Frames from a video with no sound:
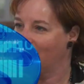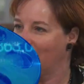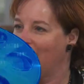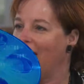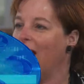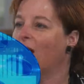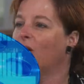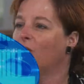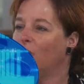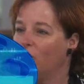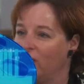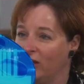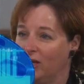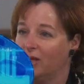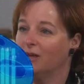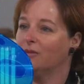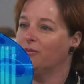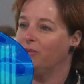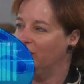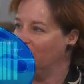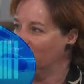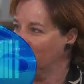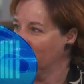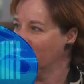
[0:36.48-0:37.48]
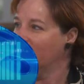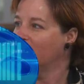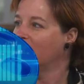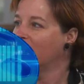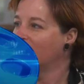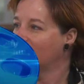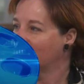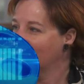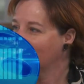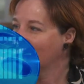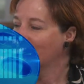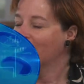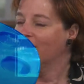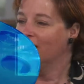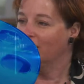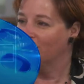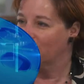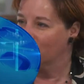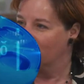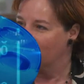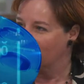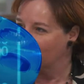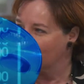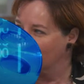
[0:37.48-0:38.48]
we have a unique opportunity
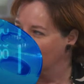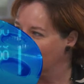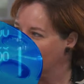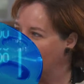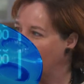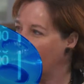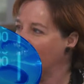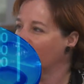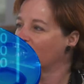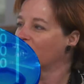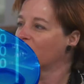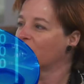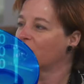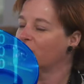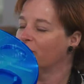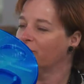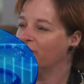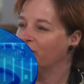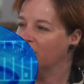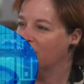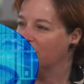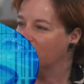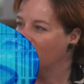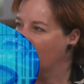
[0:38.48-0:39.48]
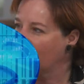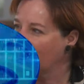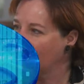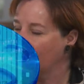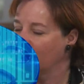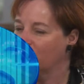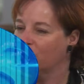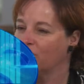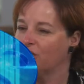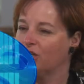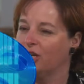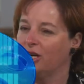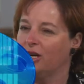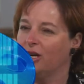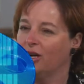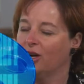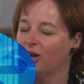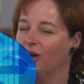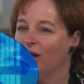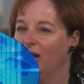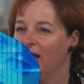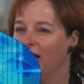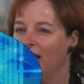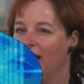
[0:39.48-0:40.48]
to take a look into the world of
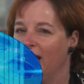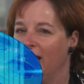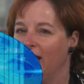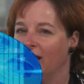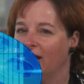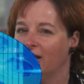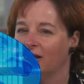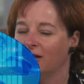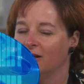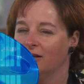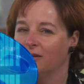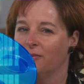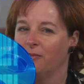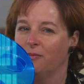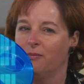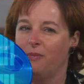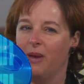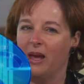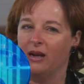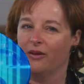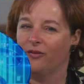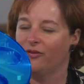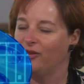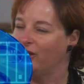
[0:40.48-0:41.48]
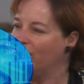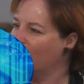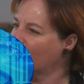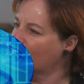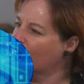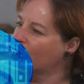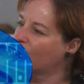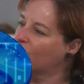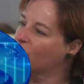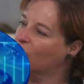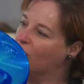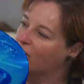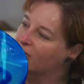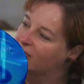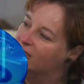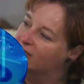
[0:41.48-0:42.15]
film finance, through a series of